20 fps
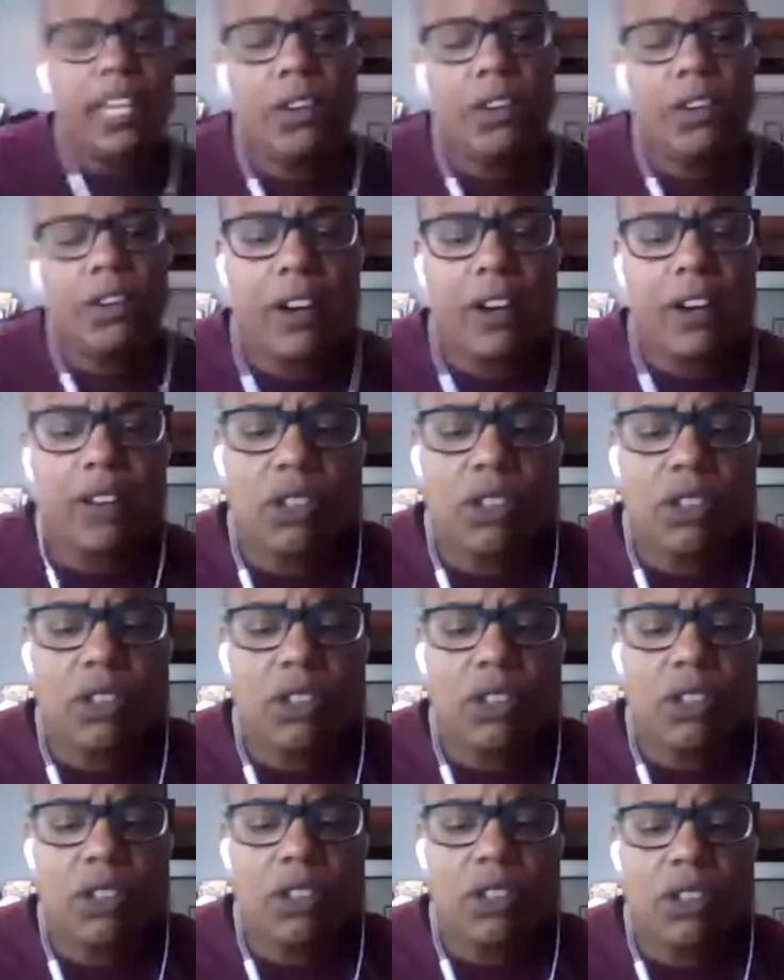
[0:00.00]
counter
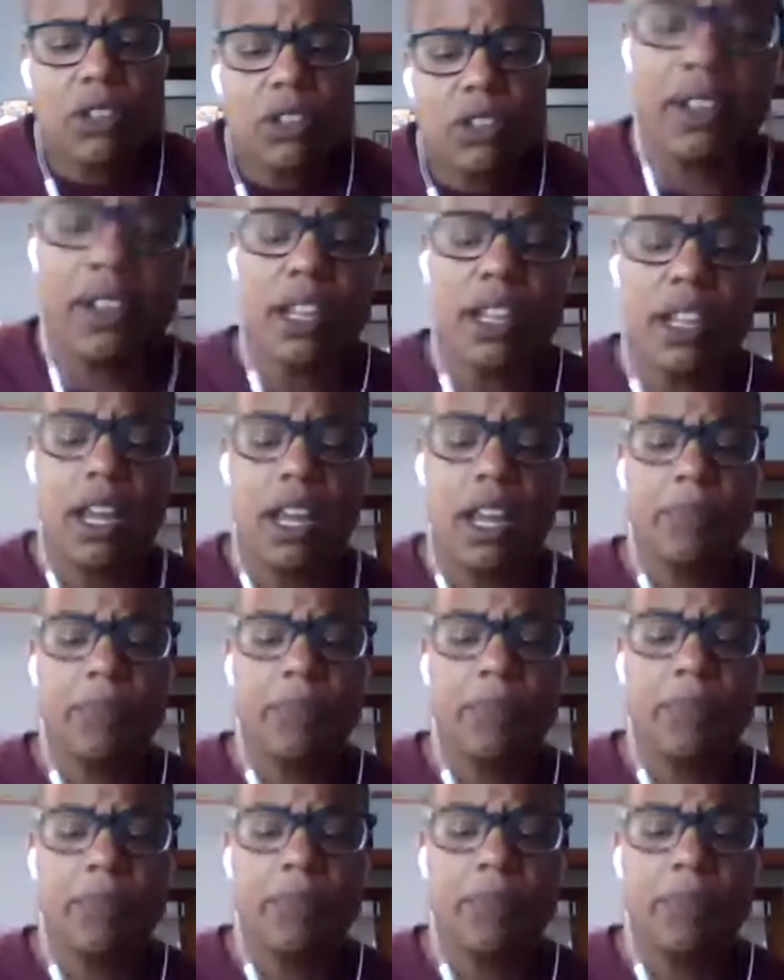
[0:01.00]
narratives are really given